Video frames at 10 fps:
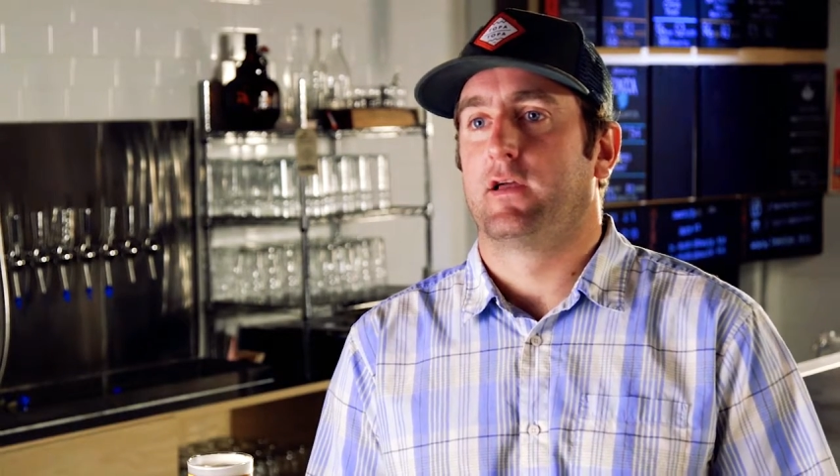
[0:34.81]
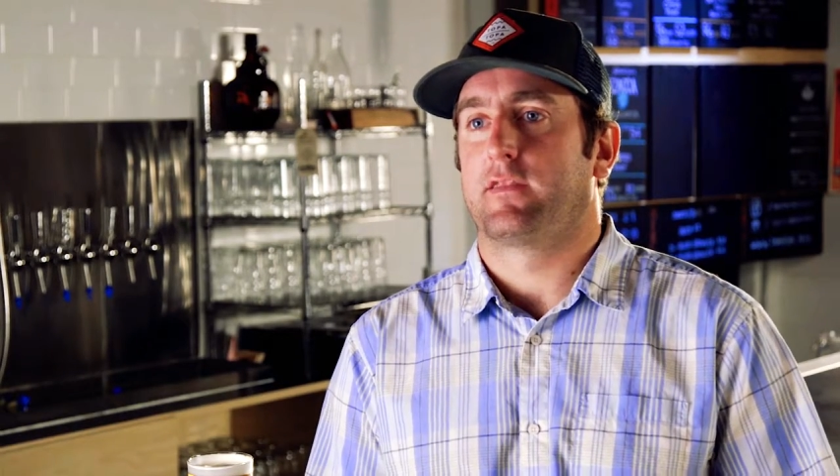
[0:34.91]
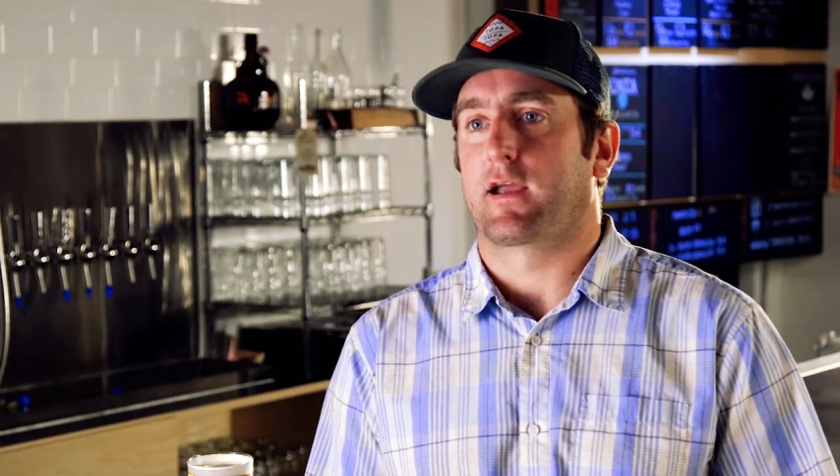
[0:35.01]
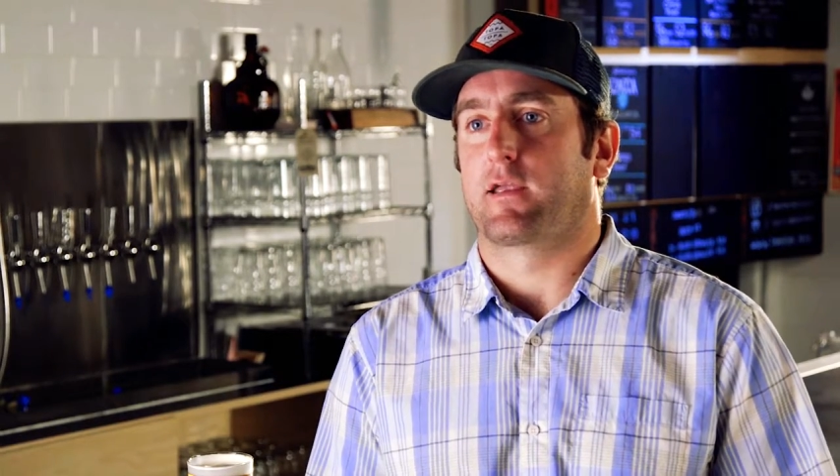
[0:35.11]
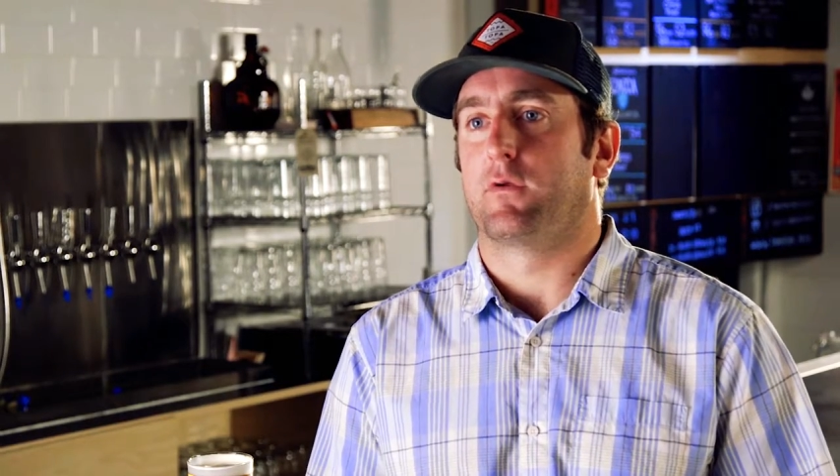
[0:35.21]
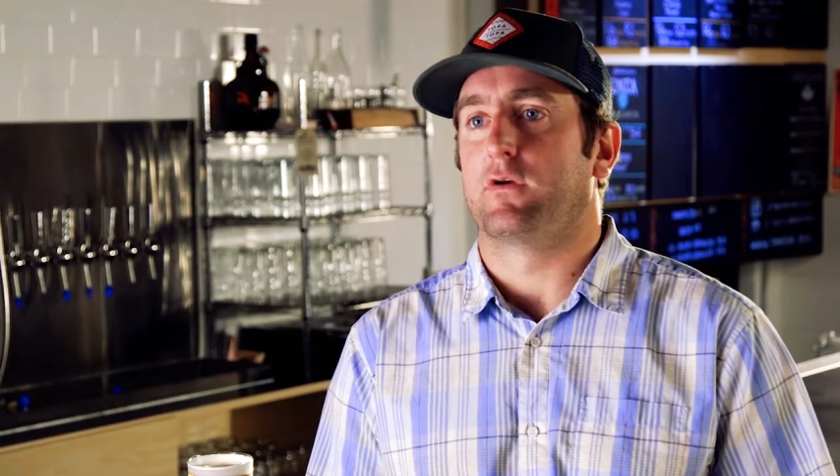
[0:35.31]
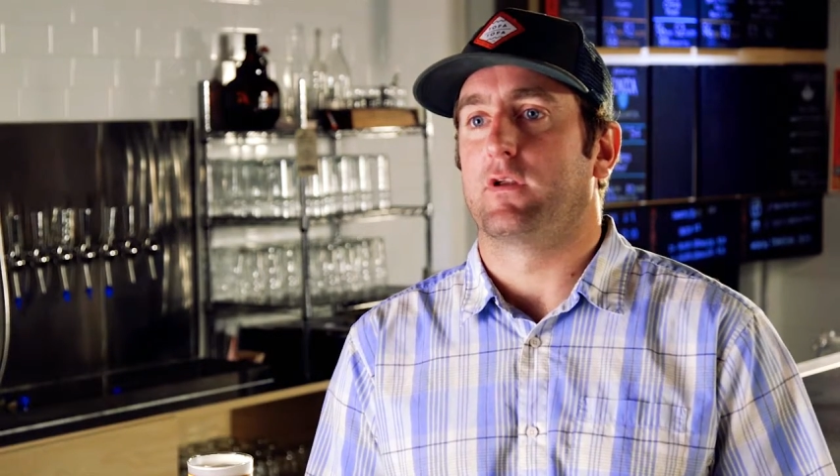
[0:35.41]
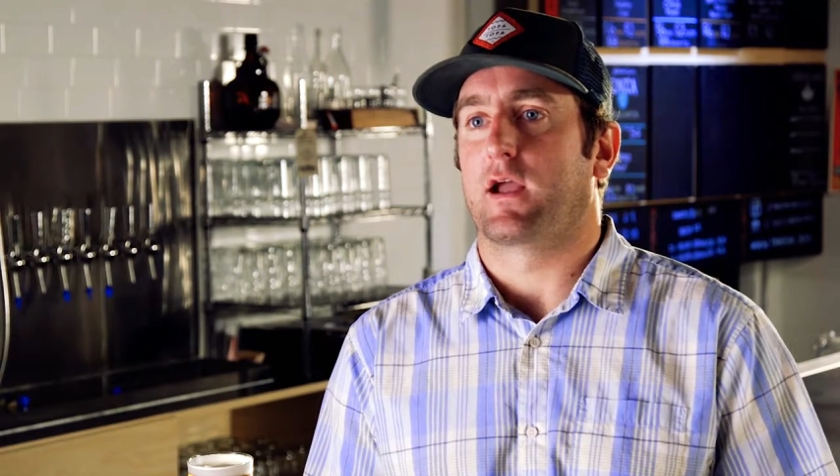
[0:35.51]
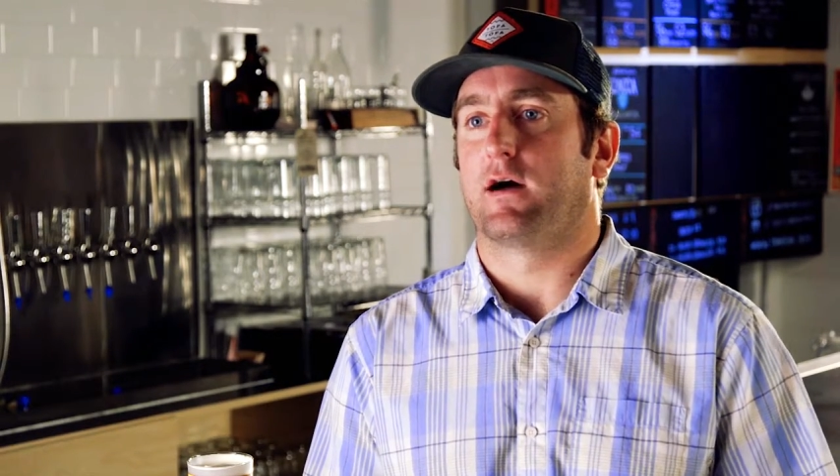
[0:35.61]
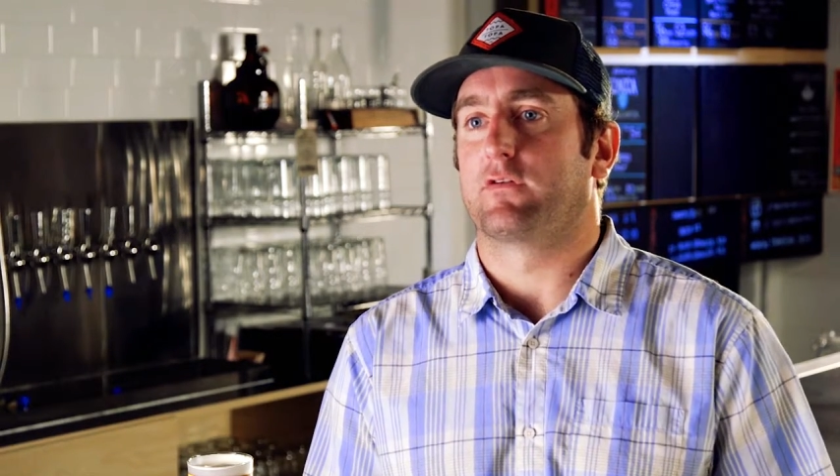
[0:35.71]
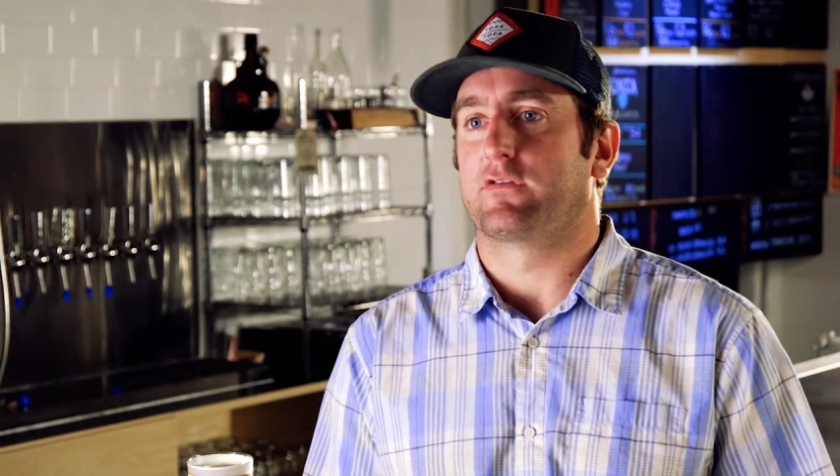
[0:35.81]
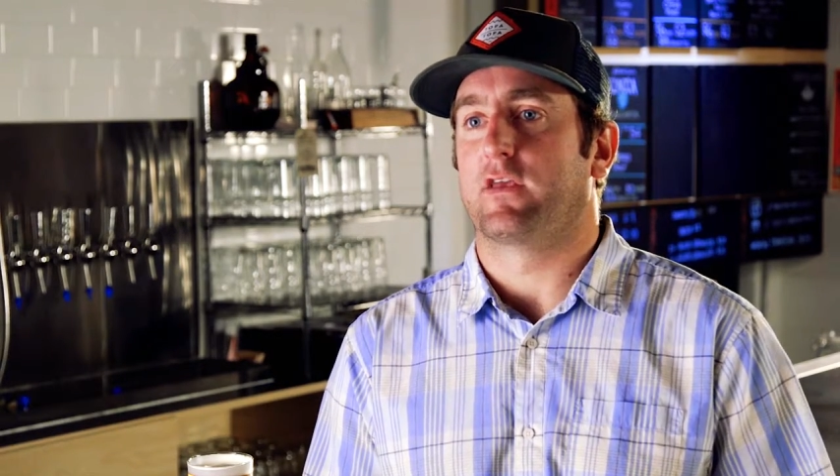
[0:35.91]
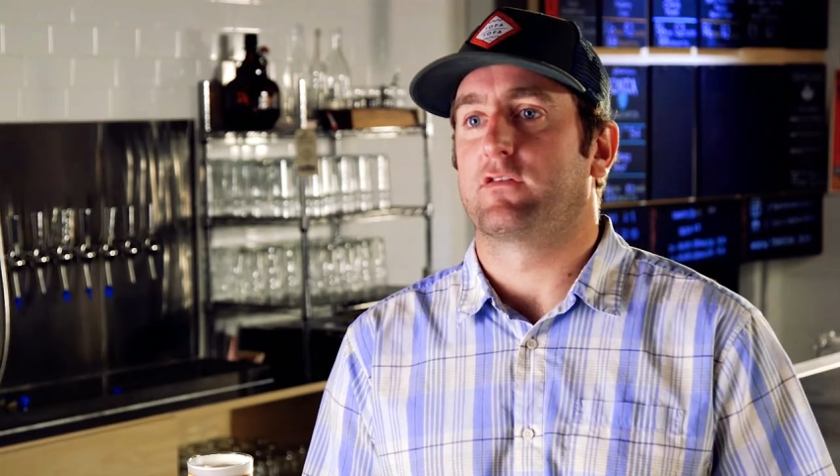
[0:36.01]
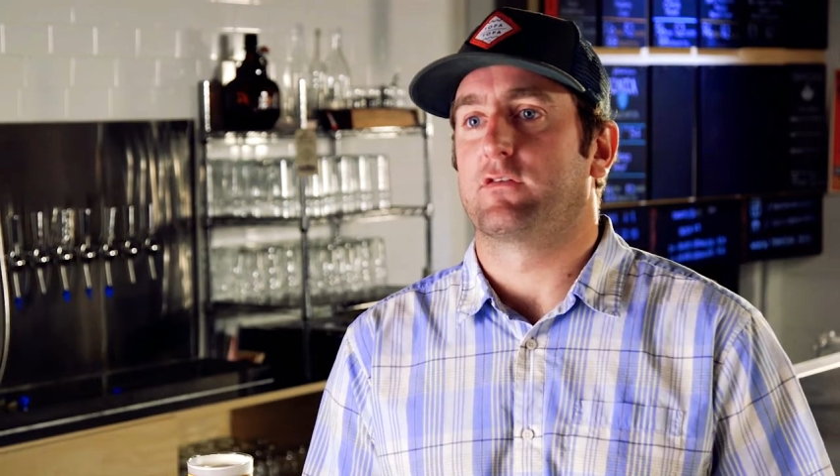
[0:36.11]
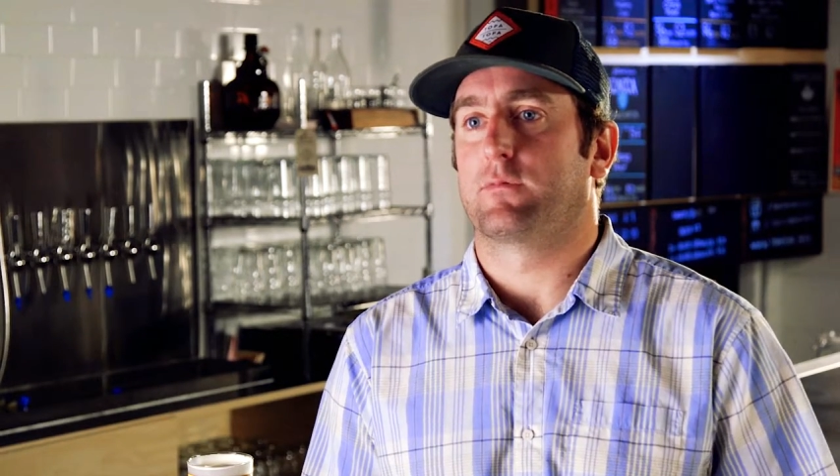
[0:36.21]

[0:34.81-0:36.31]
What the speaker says: that community conversation